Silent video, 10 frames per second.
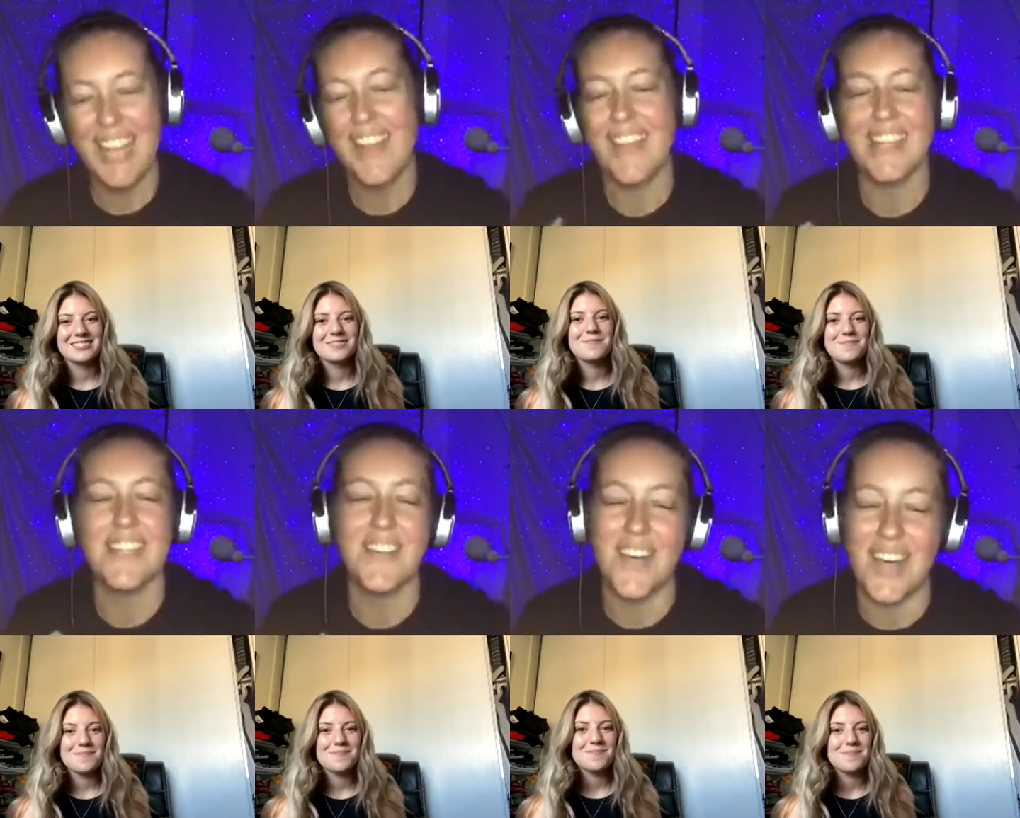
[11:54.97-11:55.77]
Speaker 1: That's so
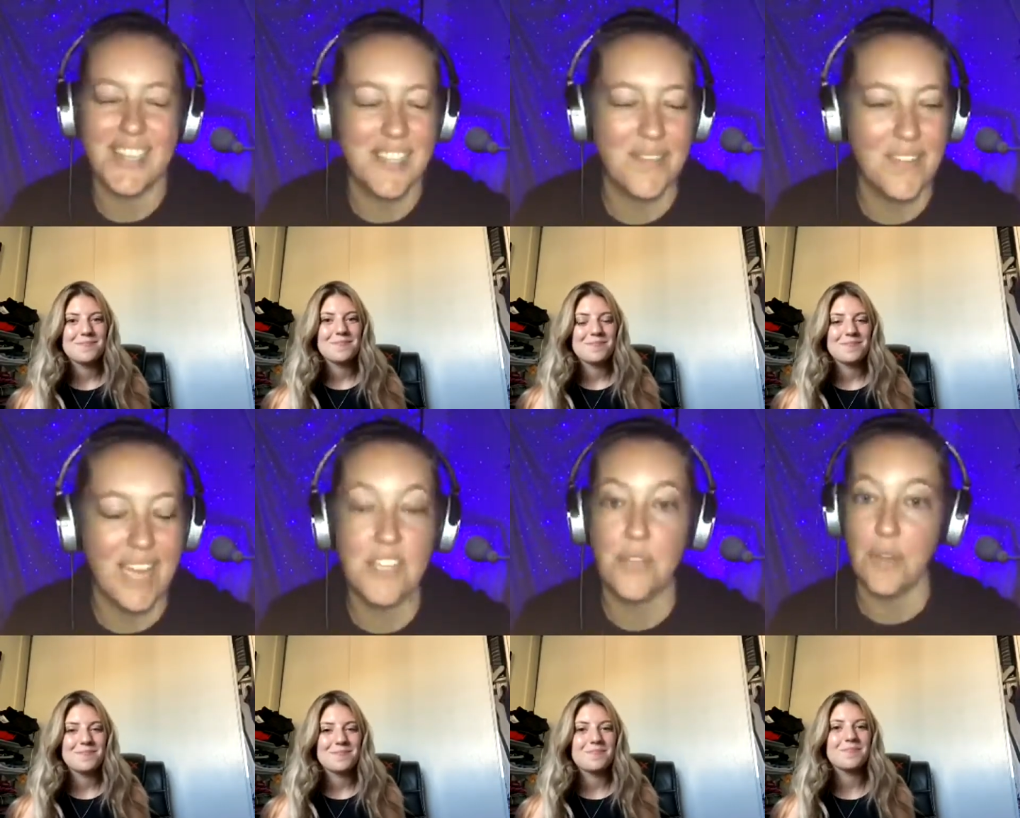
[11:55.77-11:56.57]
awesome. Oh my gosh. So
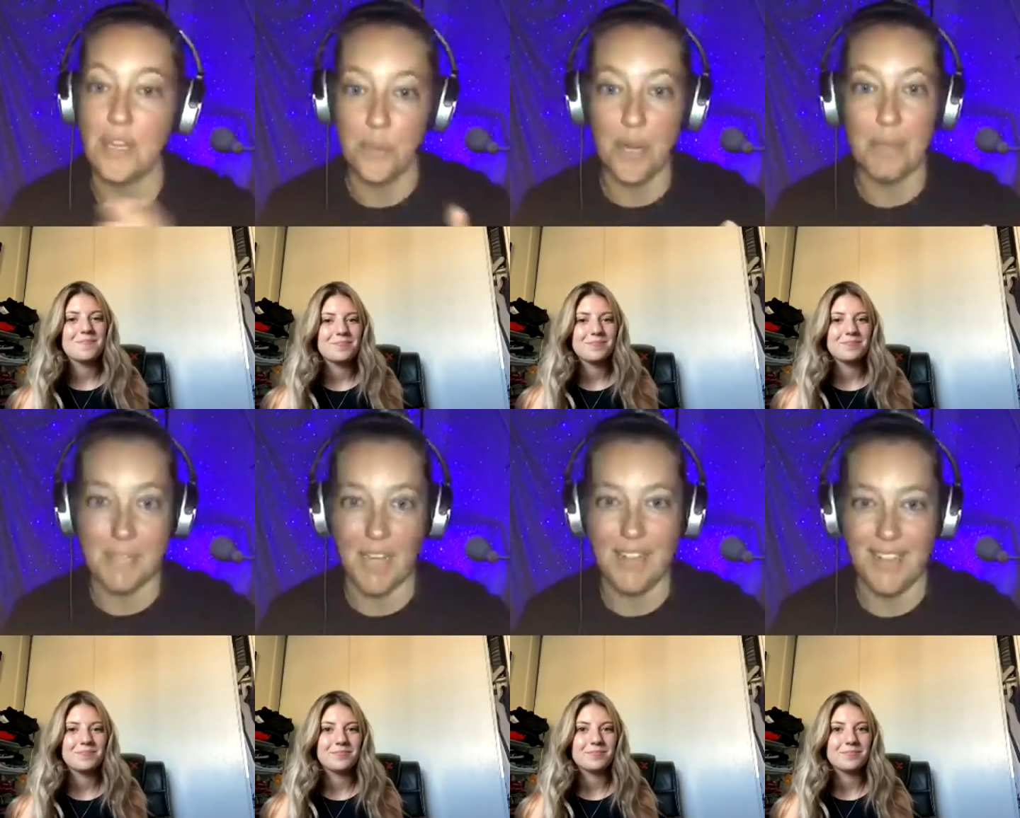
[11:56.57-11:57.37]
you can twirl
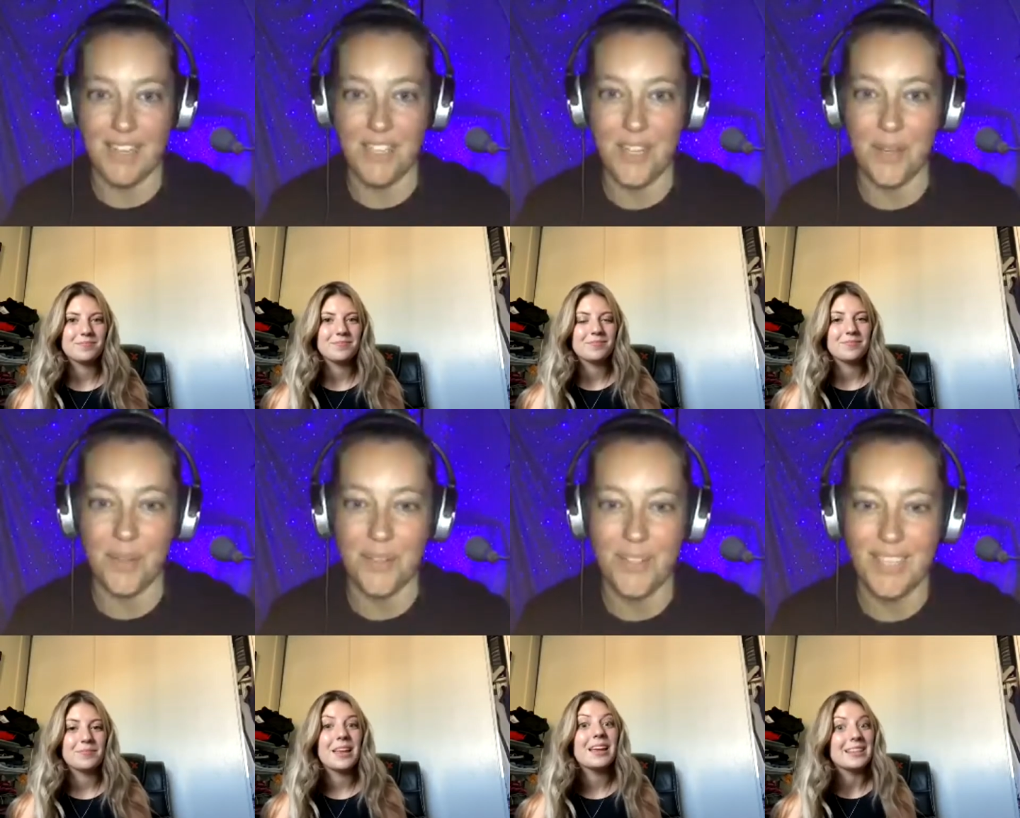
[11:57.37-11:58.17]
baton then too.
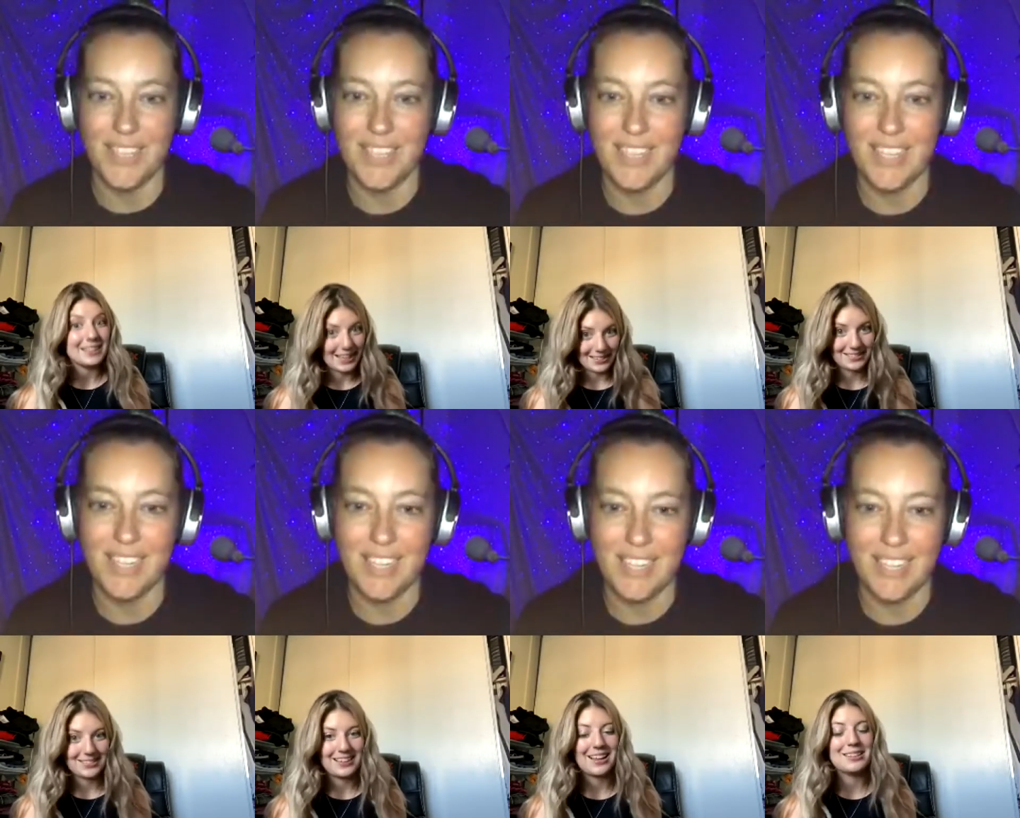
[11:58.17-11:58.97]
Yes.
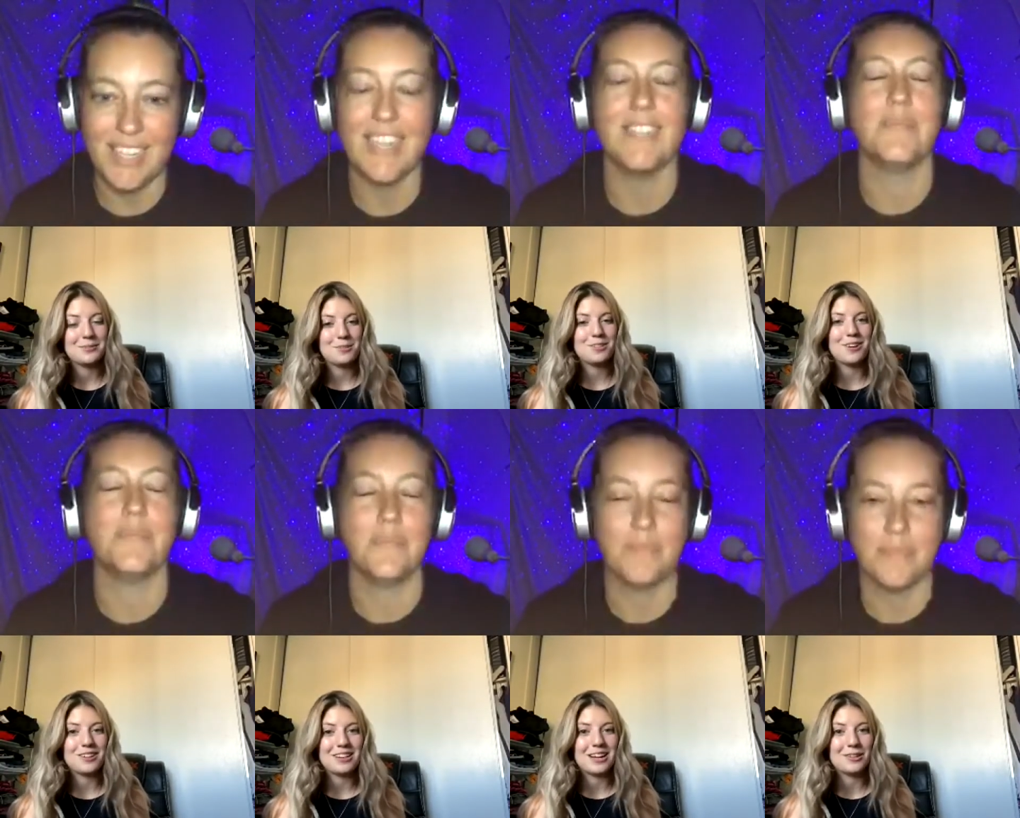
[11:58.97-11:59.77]
Speaker 2: I did baton in
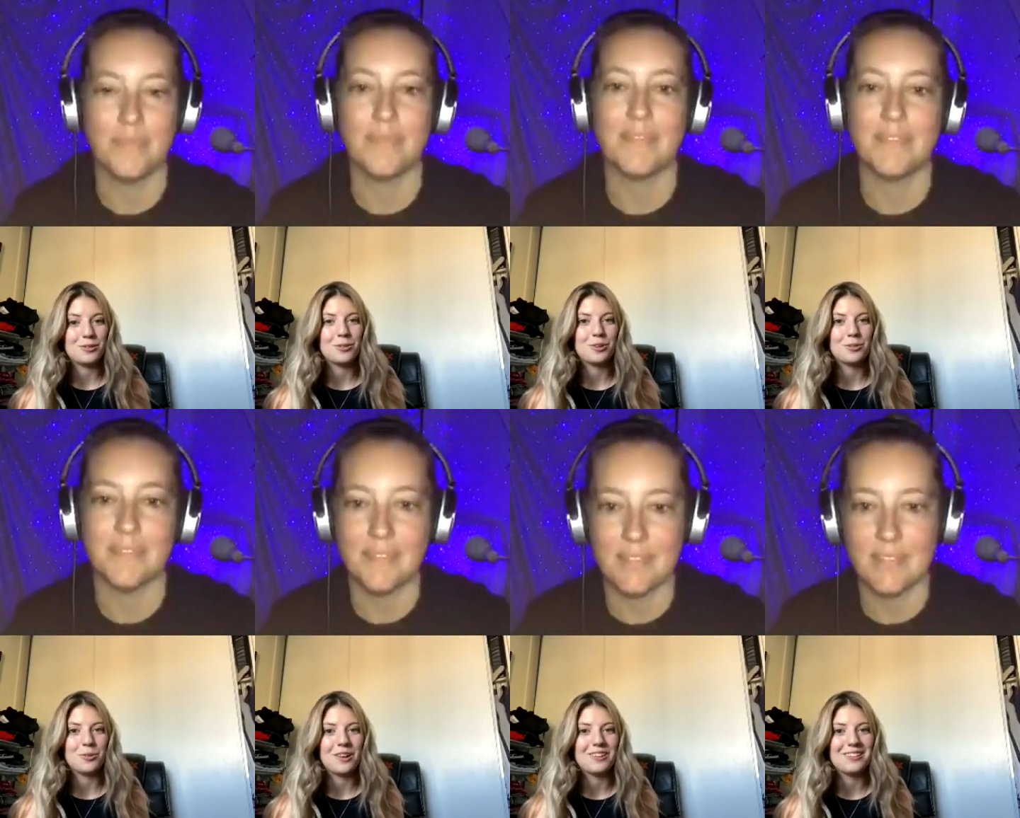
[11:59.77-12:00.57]
high school as
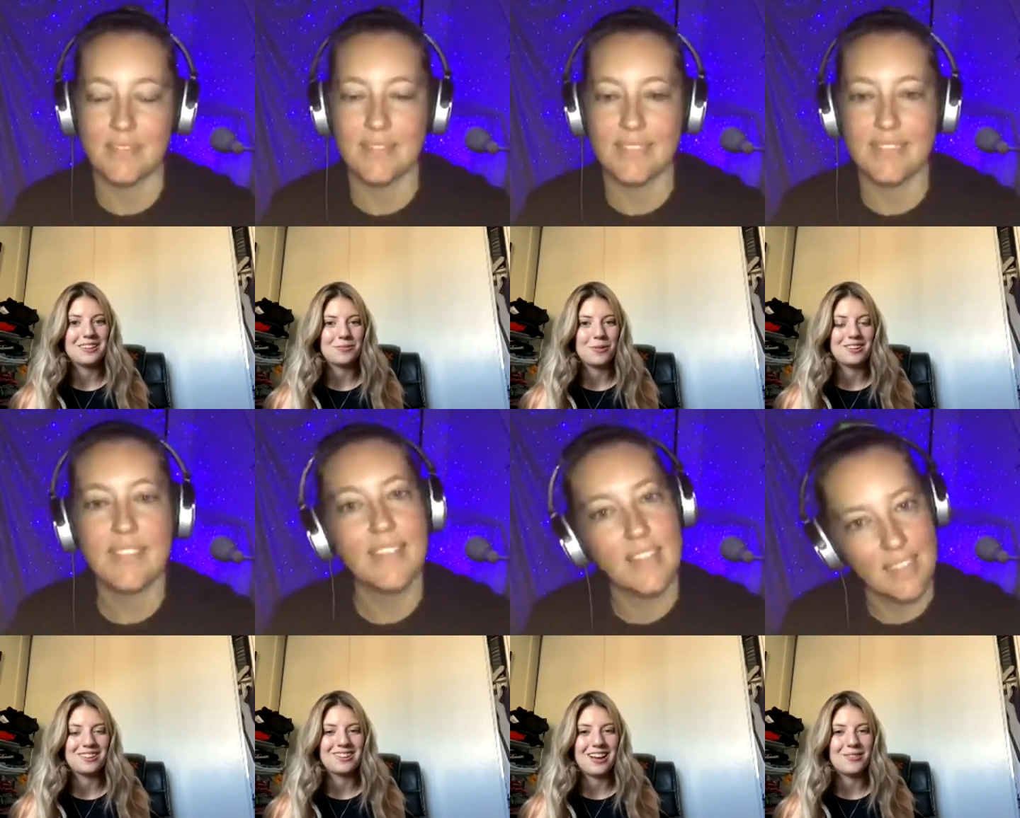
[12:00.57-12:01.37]
well. Once
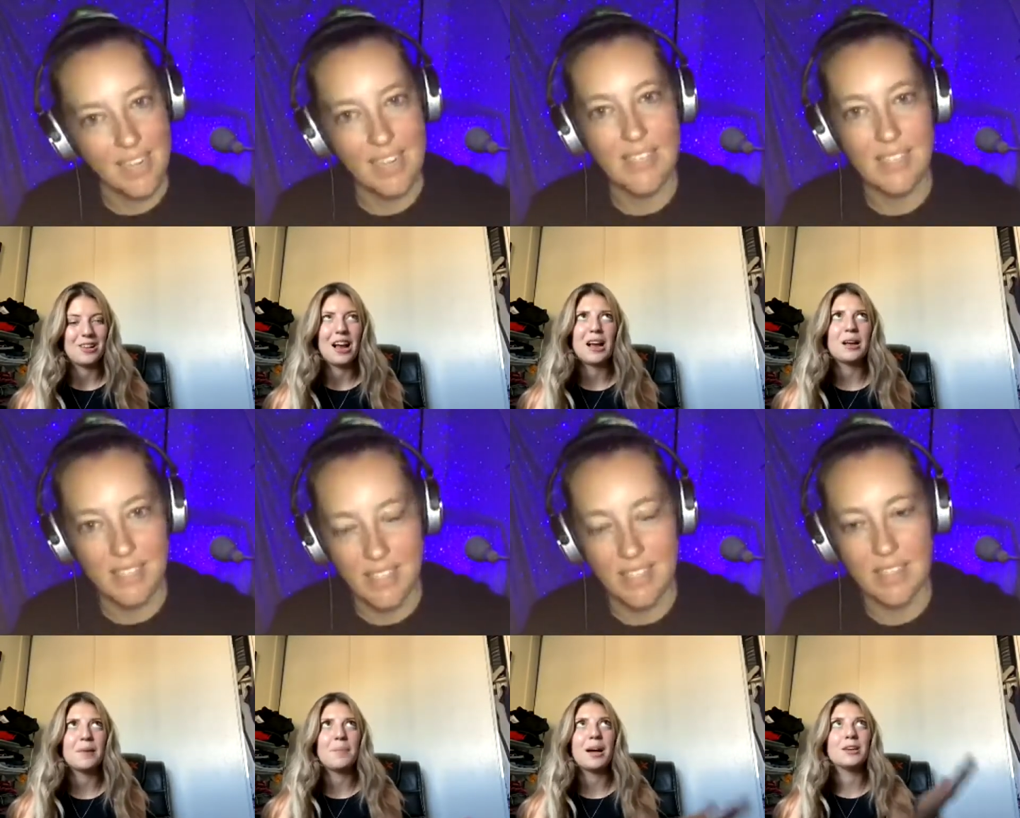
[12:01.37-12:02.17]

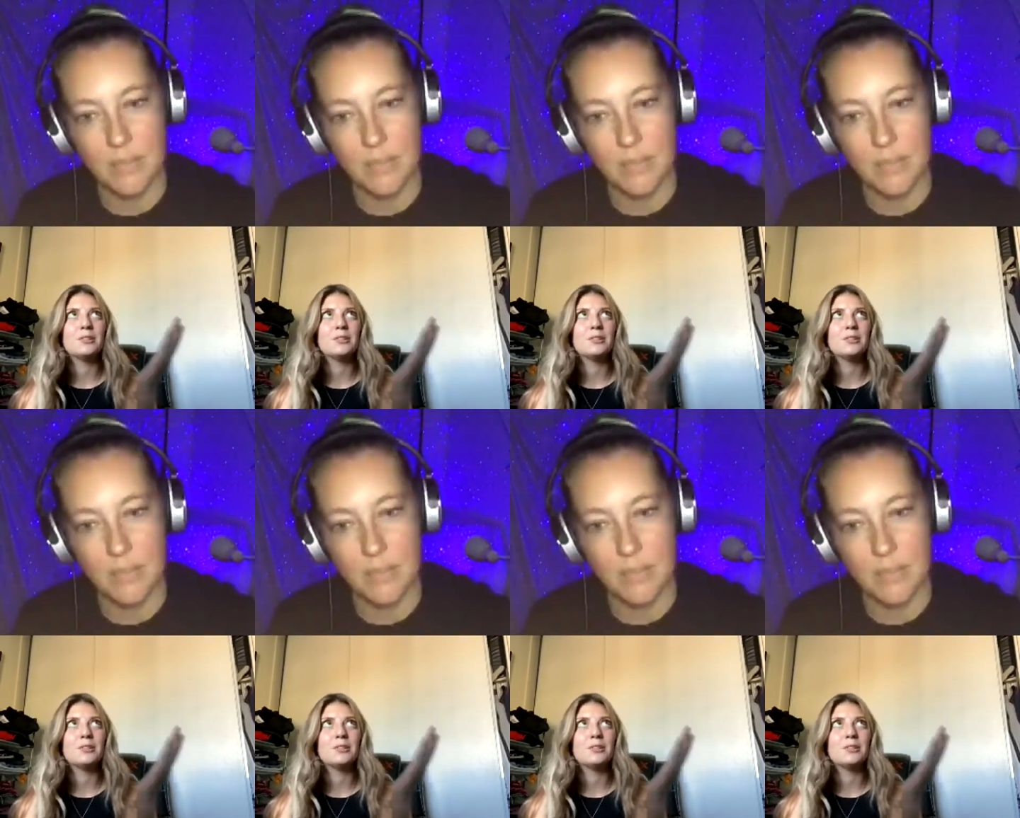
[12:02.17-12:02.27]
my